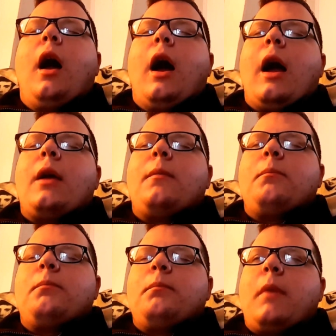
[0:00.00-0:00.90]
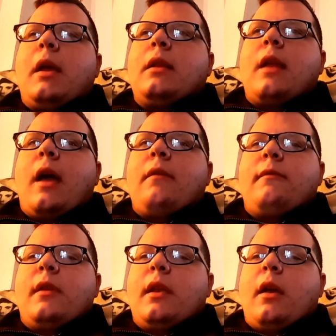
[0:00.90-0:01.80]
I made that
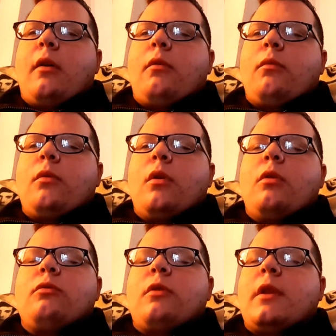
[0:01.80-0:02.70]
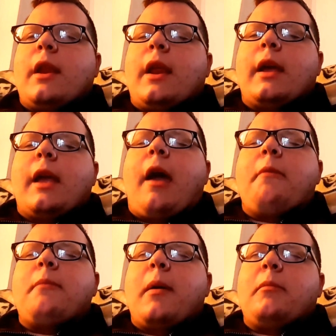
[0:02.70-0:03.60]
video so that I can
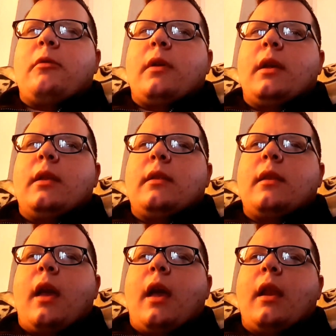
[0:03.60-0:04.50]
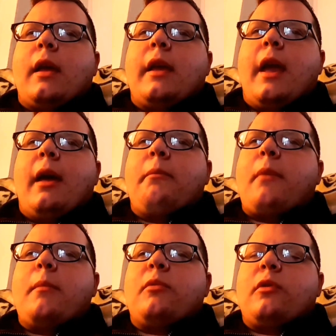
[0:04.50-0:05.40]
have memories, and I can't have
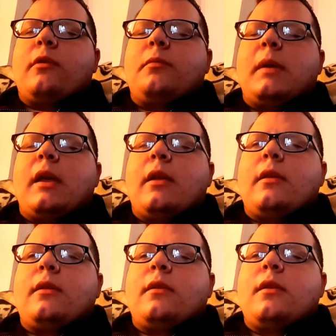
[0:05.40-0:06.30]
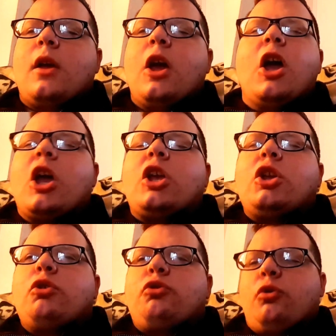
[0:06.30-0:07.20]
memories because
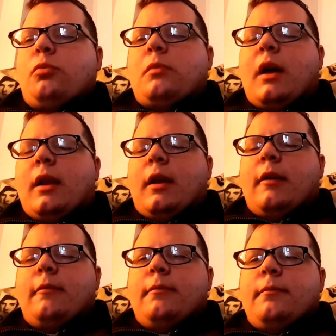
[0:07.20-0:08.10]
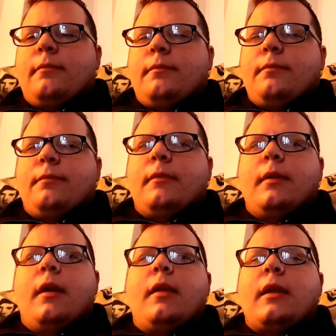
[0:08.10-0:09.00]
YouTube cut it.
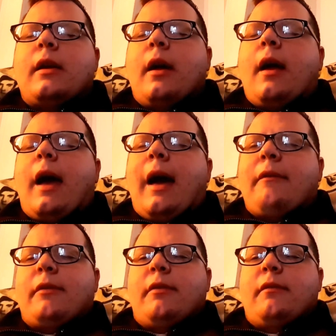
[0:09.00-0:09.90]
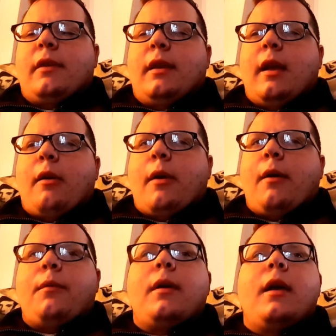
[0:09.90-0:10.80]
They cut half of the video
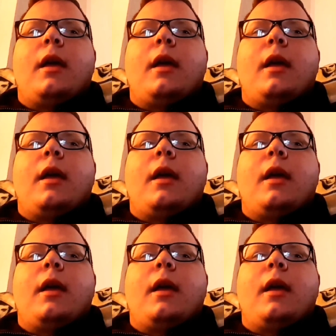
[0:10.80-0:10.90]
out.